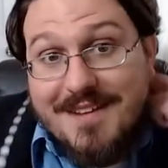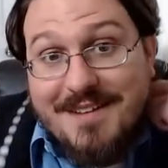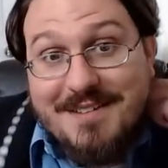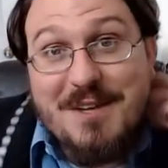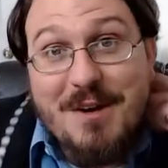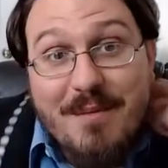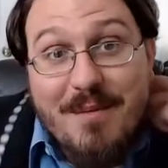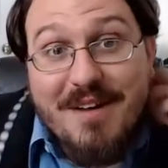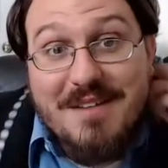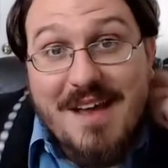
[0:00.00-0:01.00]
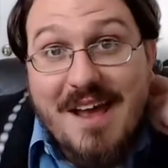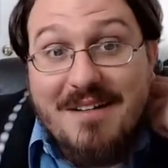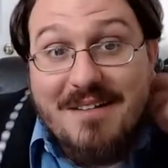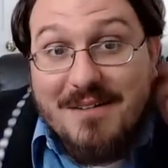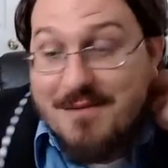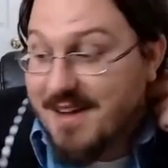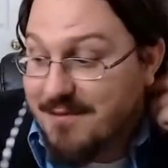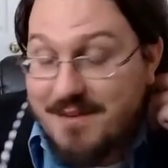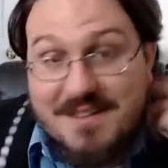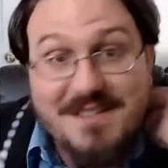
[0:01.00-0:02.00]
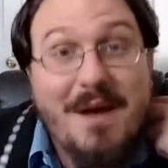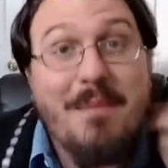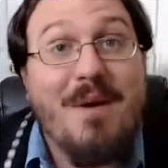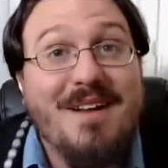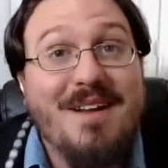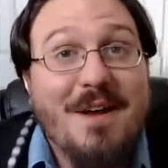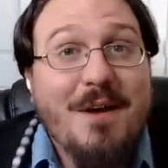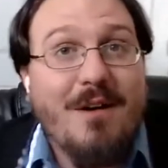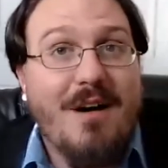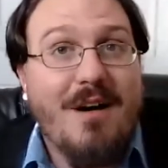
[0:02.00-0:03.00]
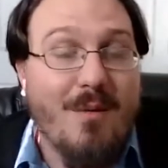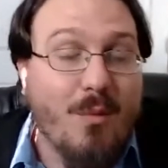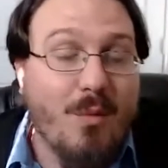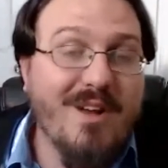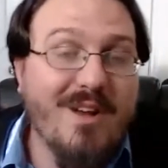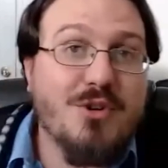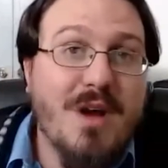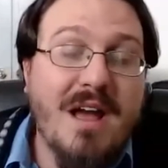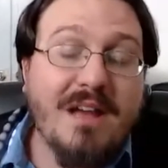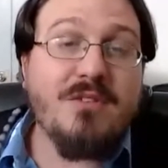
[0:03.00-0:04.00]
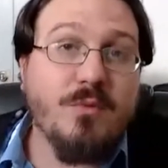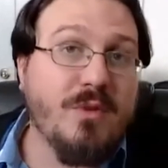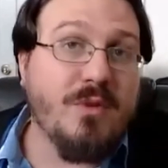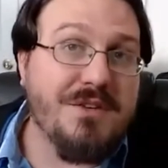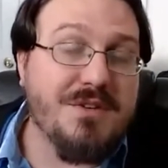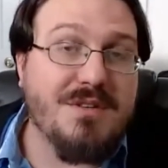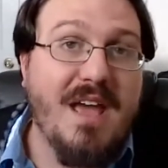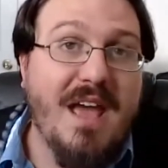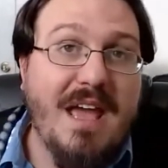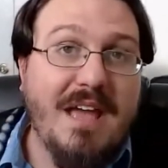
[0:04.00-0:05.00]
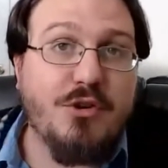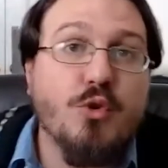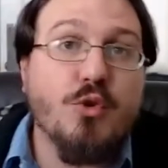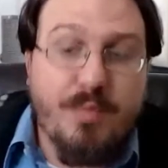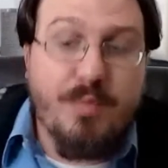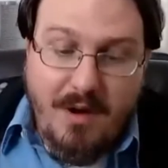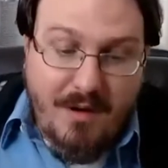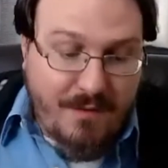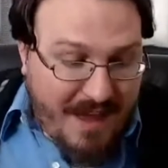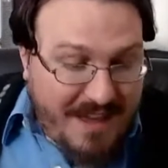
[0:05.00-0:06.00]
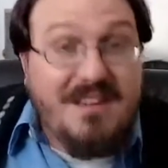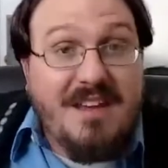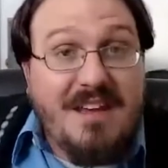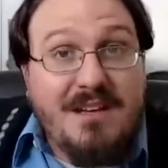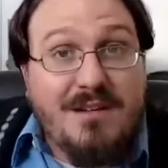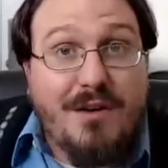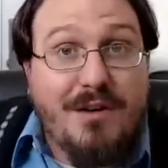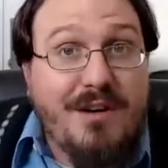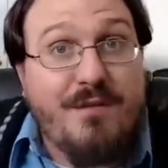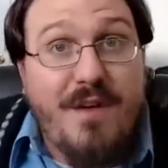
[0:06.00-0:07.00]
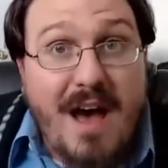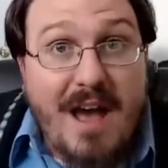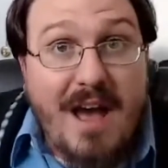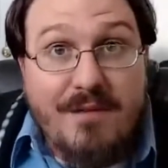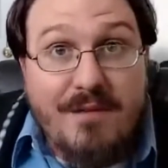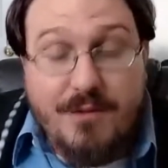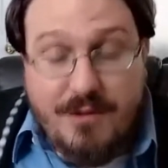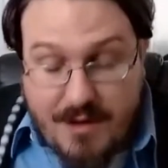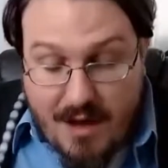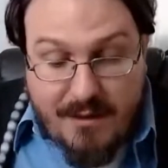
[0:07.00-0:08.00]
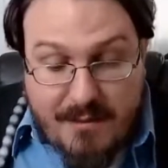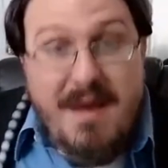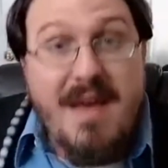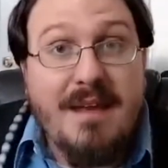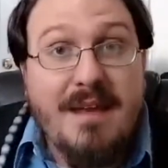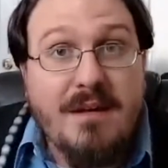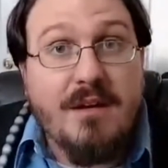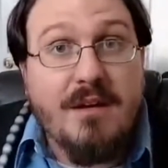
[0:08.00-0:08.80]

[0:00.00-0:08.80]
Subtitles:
Sorry about that. I don't know if I can fix that, but we're trying to reach the age group of 18 to 35, young men,